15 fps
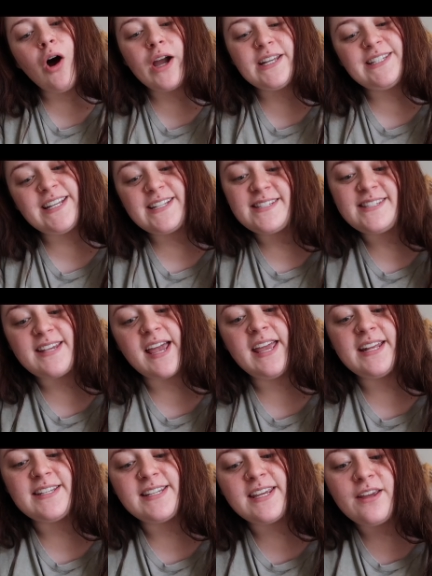I did say
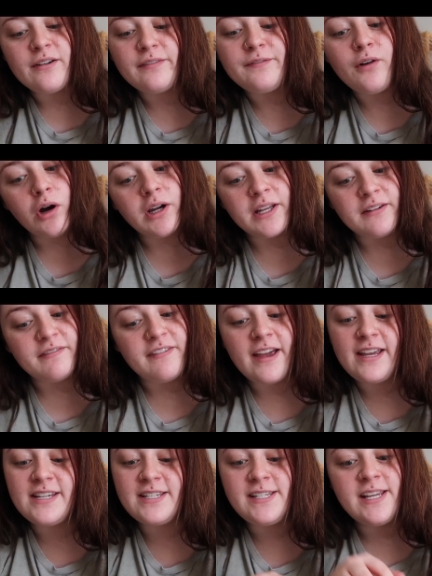it to your fucking
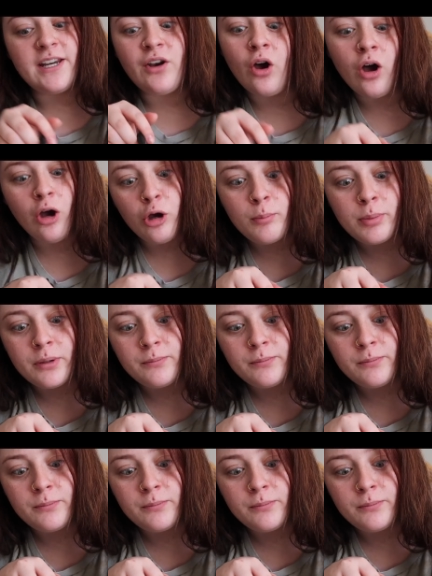face, you knob.